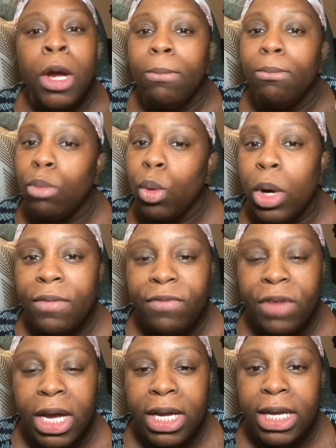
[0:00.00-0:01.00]
More
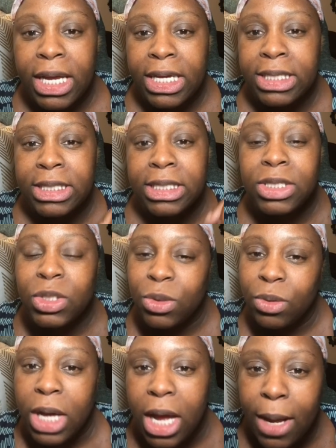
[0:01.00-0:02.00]
fun is
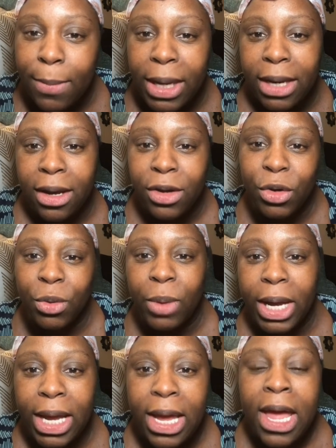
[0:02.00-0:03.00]
to come and
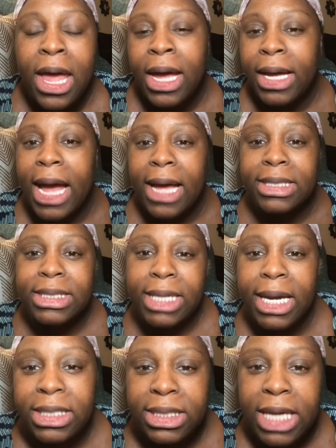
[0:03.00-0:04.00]
underway. Guys,
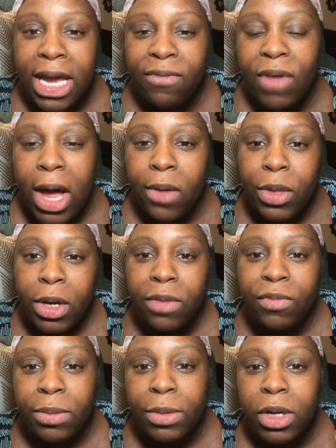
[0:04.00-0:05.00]
stay safe out there
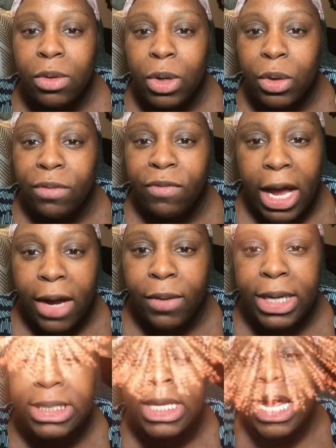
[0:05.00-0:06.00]
from the
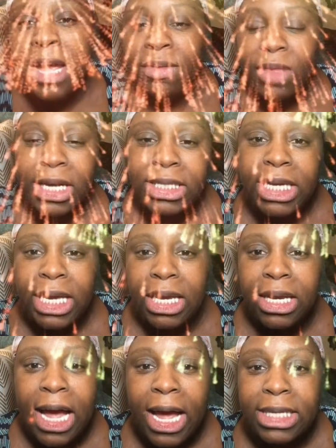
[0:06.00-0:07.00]
coronavirus. Thanks
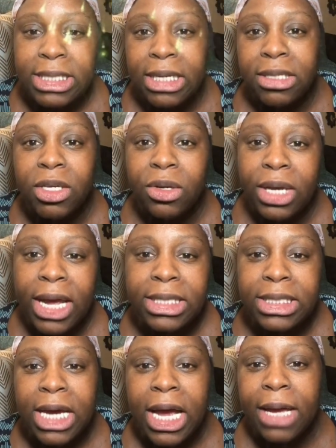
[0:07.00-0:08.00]
again, guys, and until
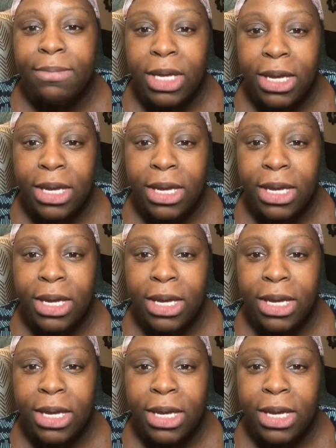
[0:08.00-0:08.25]
next time, keep